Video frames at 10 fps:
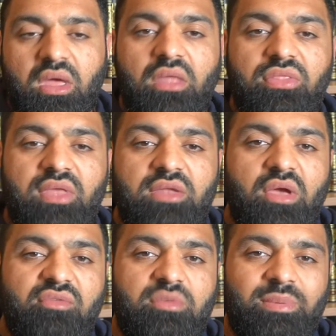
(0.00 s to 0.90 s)
and then you
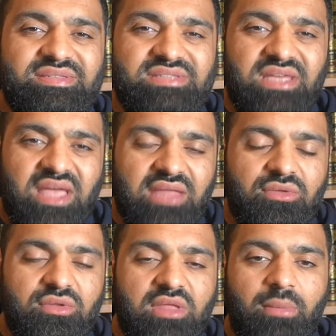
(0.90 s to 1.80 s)
have to pay zakat
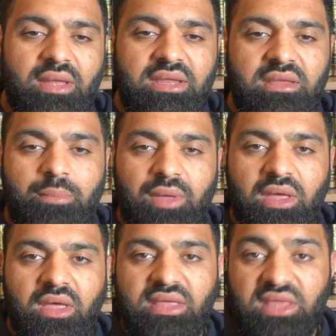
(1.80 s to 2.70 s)
on that money
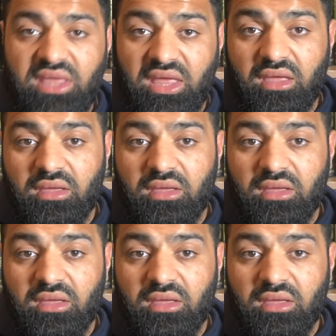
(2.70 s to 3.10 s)
per year.